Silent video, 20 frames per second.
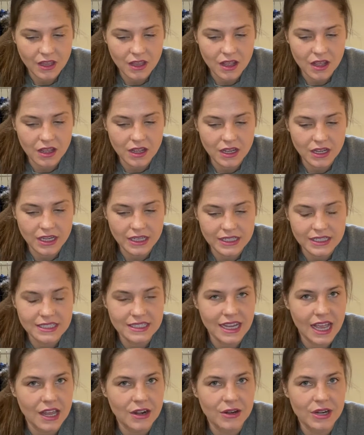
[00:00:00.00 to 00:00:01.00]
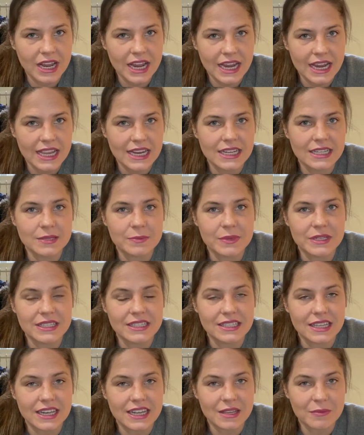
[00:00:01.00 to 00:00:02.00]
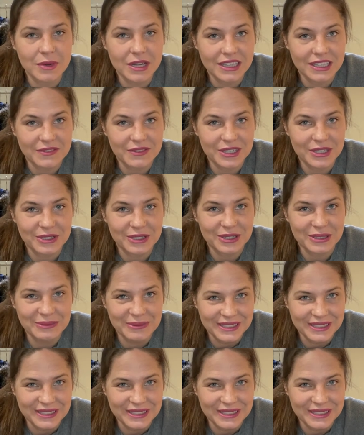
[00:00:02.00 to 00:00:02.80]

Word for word: on Saturday and it's been sitting in my living room.